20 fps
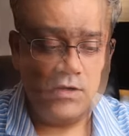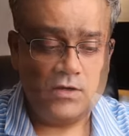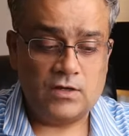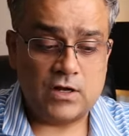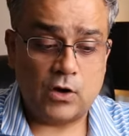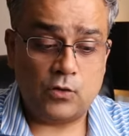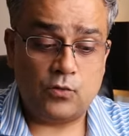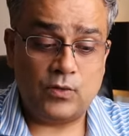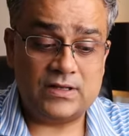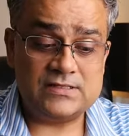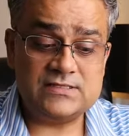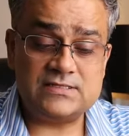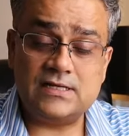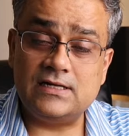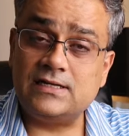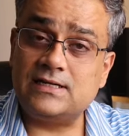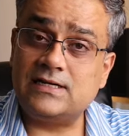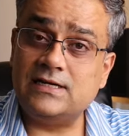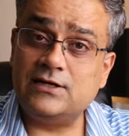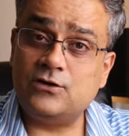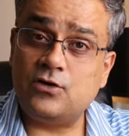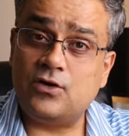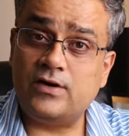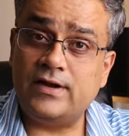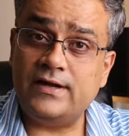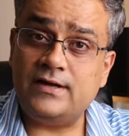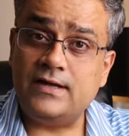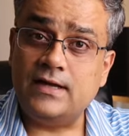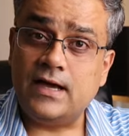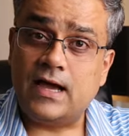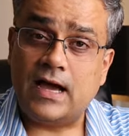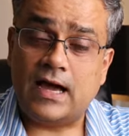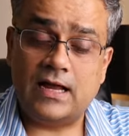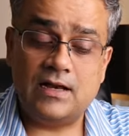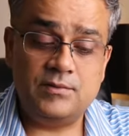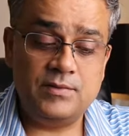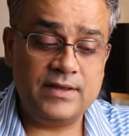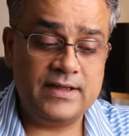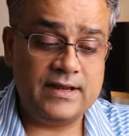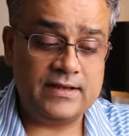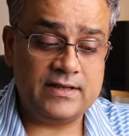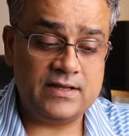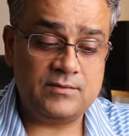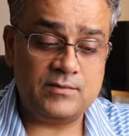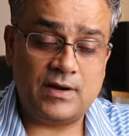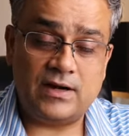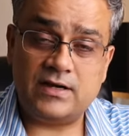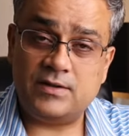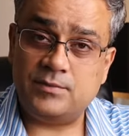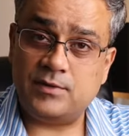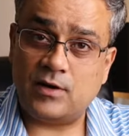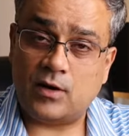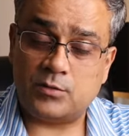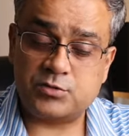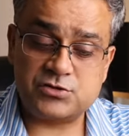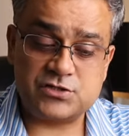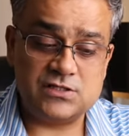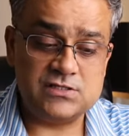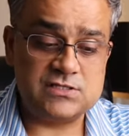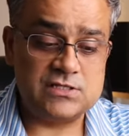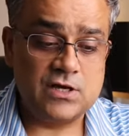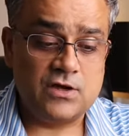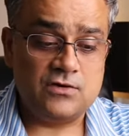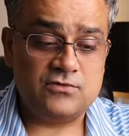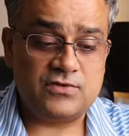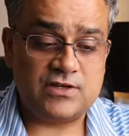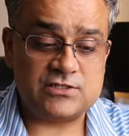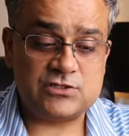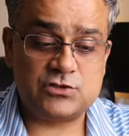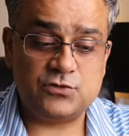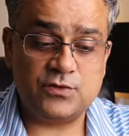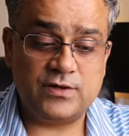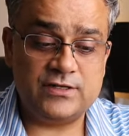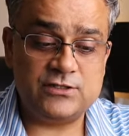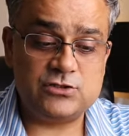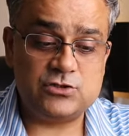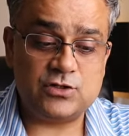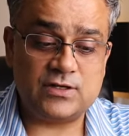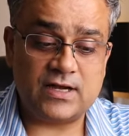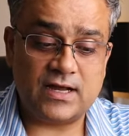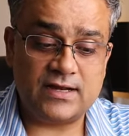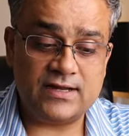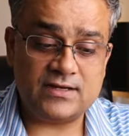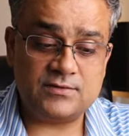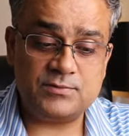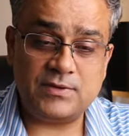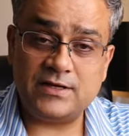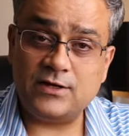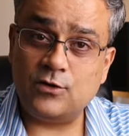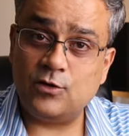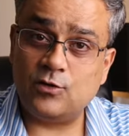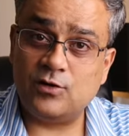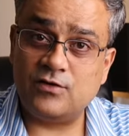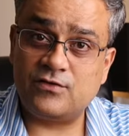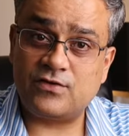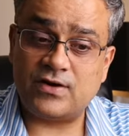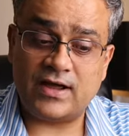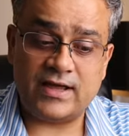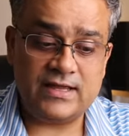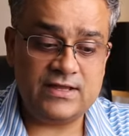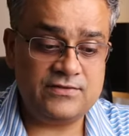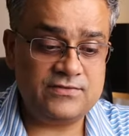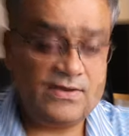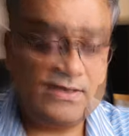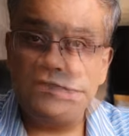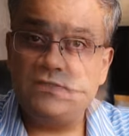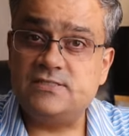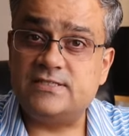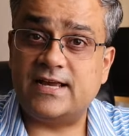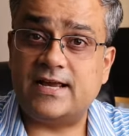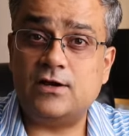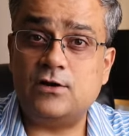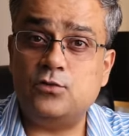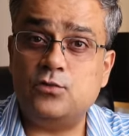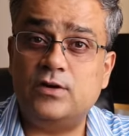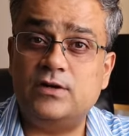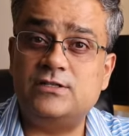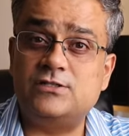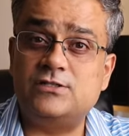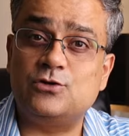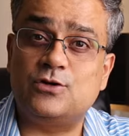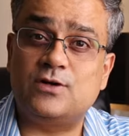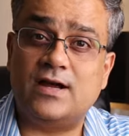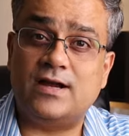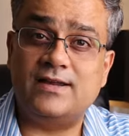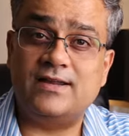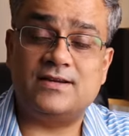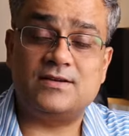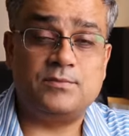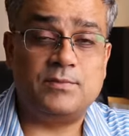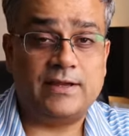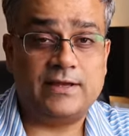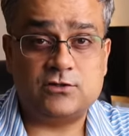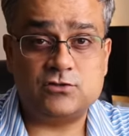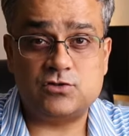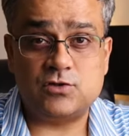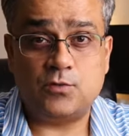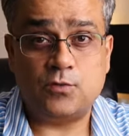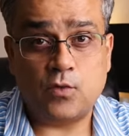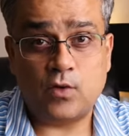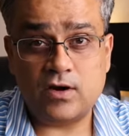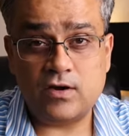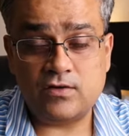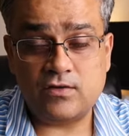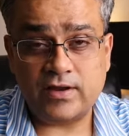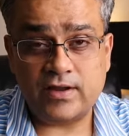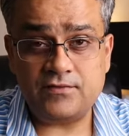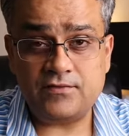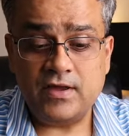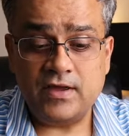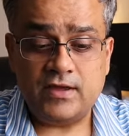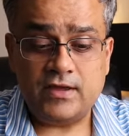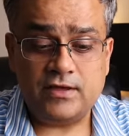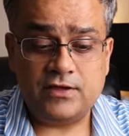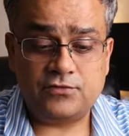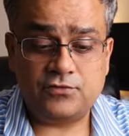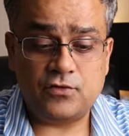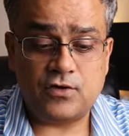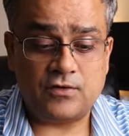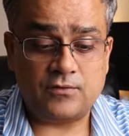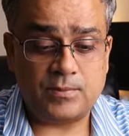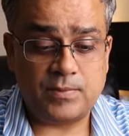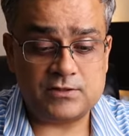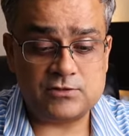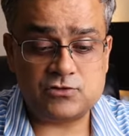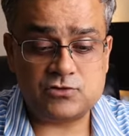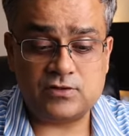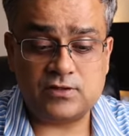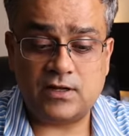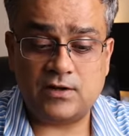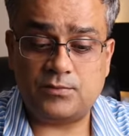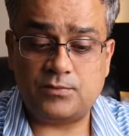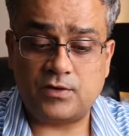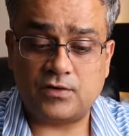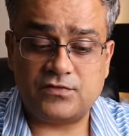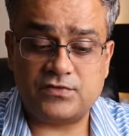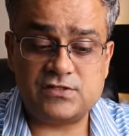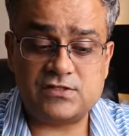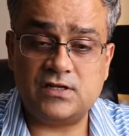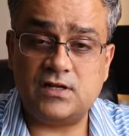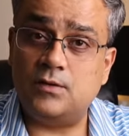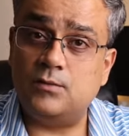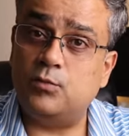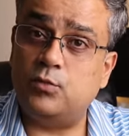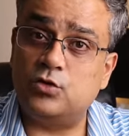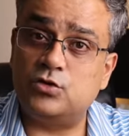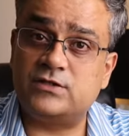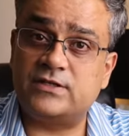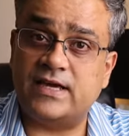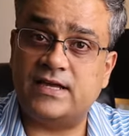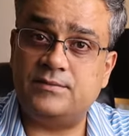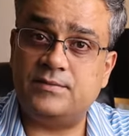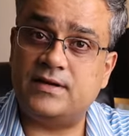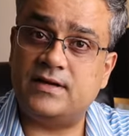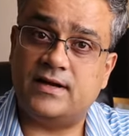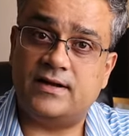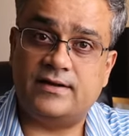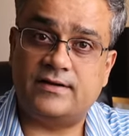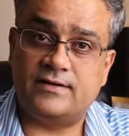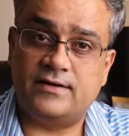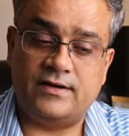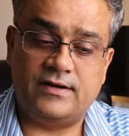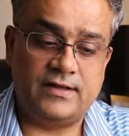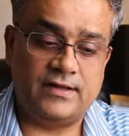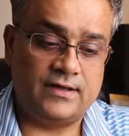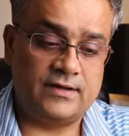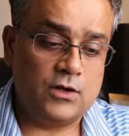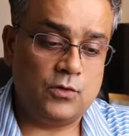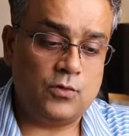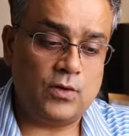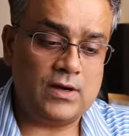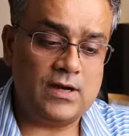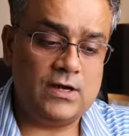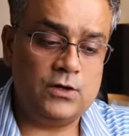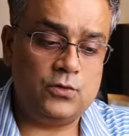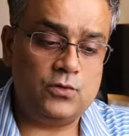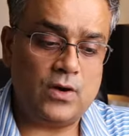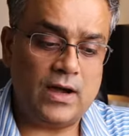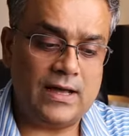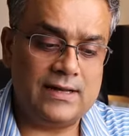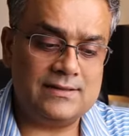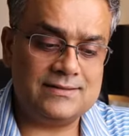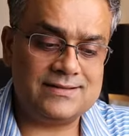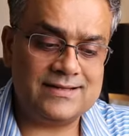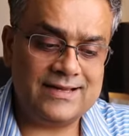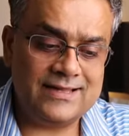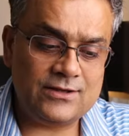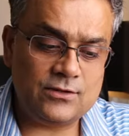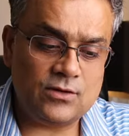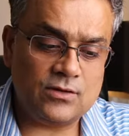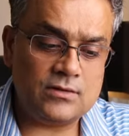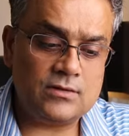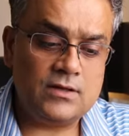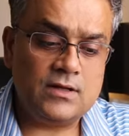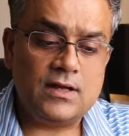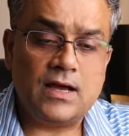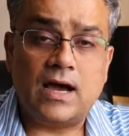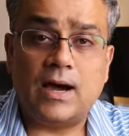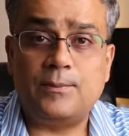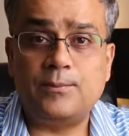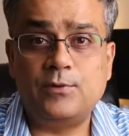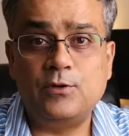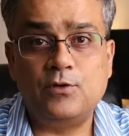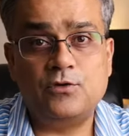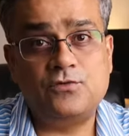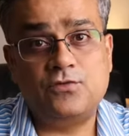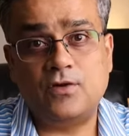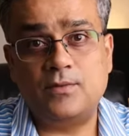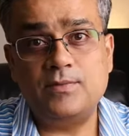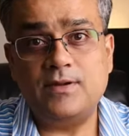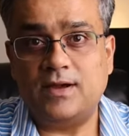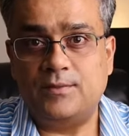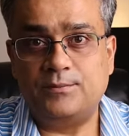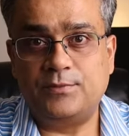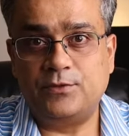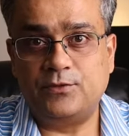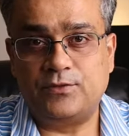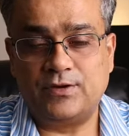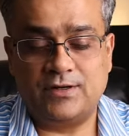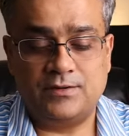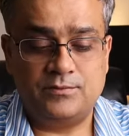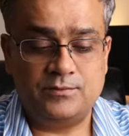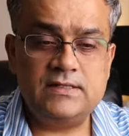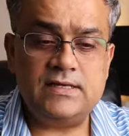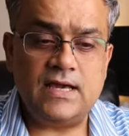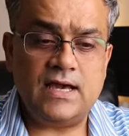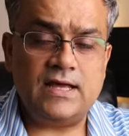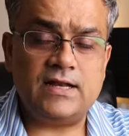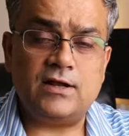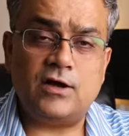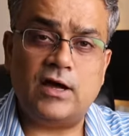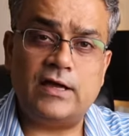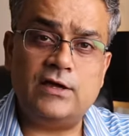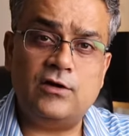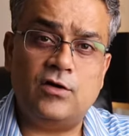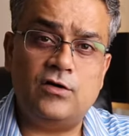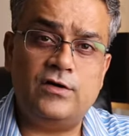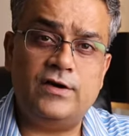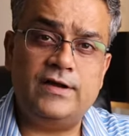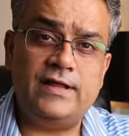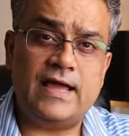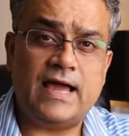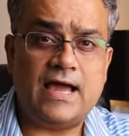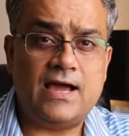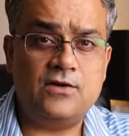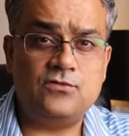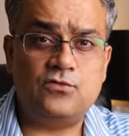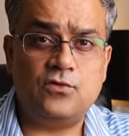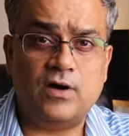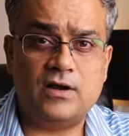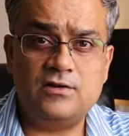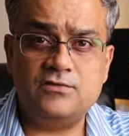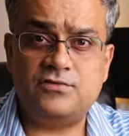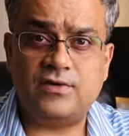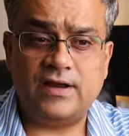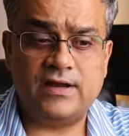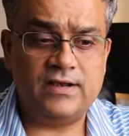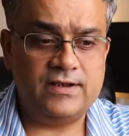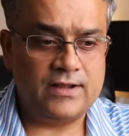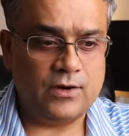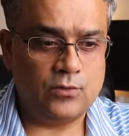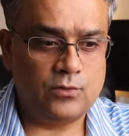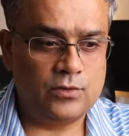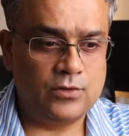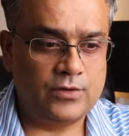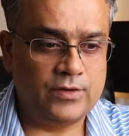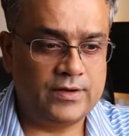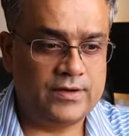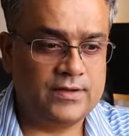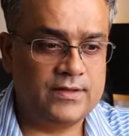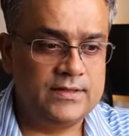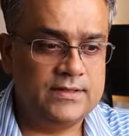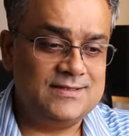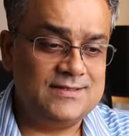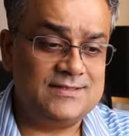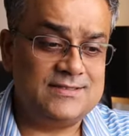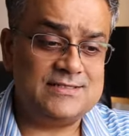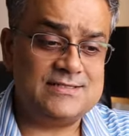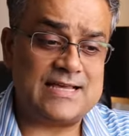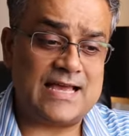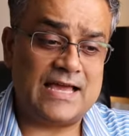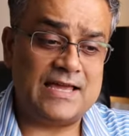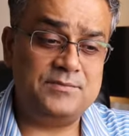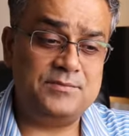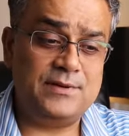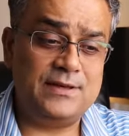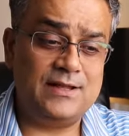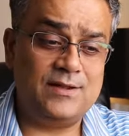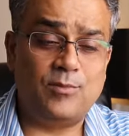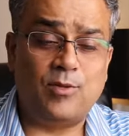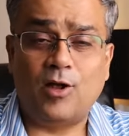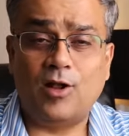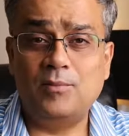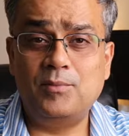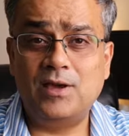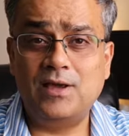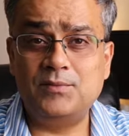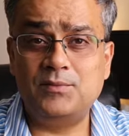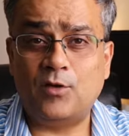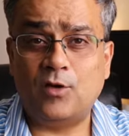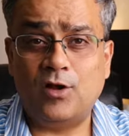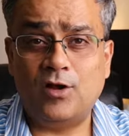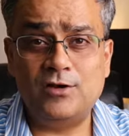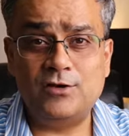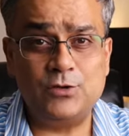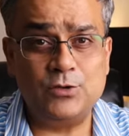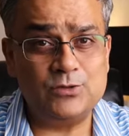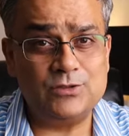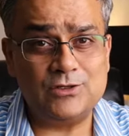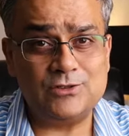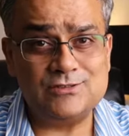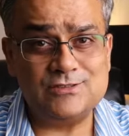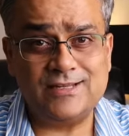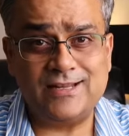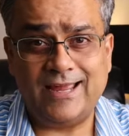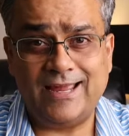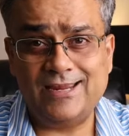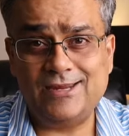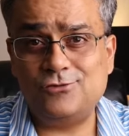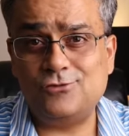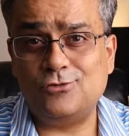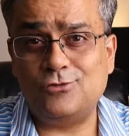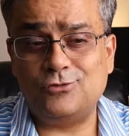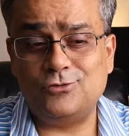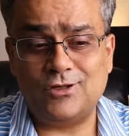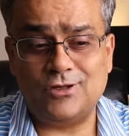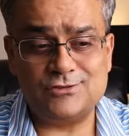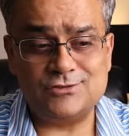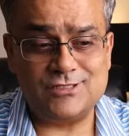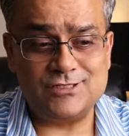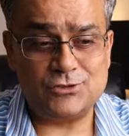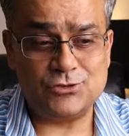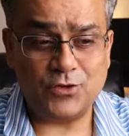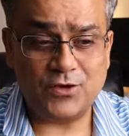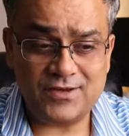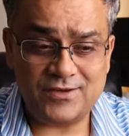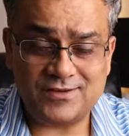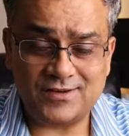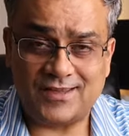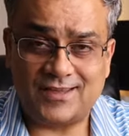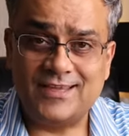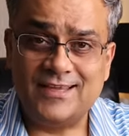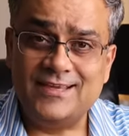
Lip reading: Now once I'll click on it, I'll be getting multiple options. First one is to connect my Google Drive. Second one connect Microsoft OneDrive. If you have personal, professional, both can be connected here. Now what I'll do, I'll click on upload from computer. Here I already have one file downloaded. This is IPL ball by ball 2008 to 2020.